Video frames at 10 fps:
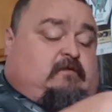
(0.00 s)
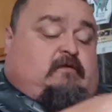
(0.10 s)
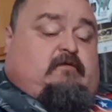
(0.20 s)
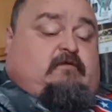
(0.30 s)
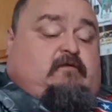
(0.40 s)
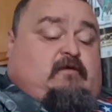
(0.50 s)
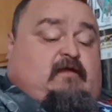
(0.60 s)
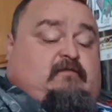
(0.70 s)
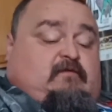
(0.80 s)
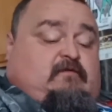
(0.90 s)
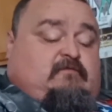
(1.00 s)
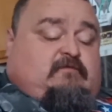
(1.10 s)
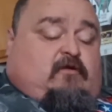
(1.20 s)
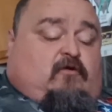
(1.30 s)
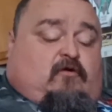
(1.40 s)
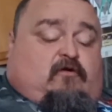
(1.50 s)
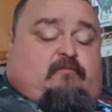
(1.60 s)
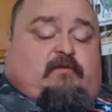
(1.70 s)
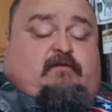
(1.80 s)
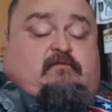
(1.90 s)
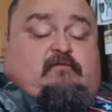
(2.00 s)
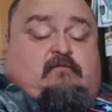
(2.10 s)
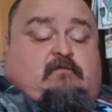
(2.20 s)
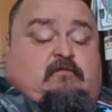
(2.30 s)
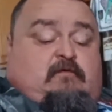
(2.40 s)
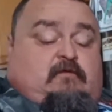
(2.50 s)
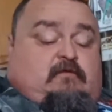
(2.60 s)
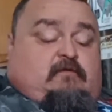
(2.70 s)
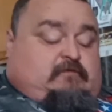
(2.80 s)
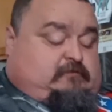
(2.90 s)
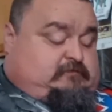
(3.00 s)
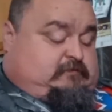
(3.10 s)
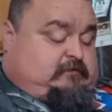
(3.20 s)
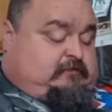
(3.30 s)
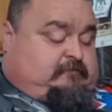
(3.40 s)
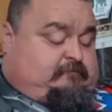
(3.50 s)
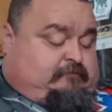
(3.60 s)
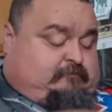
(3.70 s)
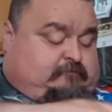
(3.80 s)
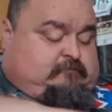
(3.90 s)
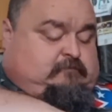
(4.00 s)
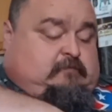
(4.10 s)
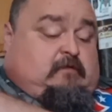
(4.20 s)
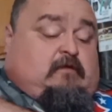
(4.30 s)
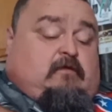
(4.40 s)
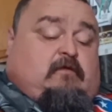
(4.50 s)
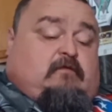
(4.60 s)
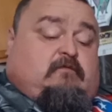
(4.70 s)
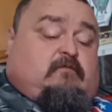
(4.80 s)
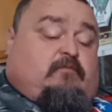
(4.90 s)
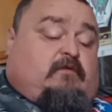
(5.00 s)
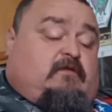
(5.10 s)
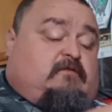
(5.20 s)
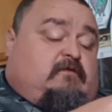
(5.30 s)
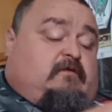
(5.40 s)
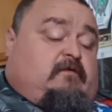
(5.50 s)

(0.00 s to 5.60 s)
You don't have to use it all, but use enough. Put it in here.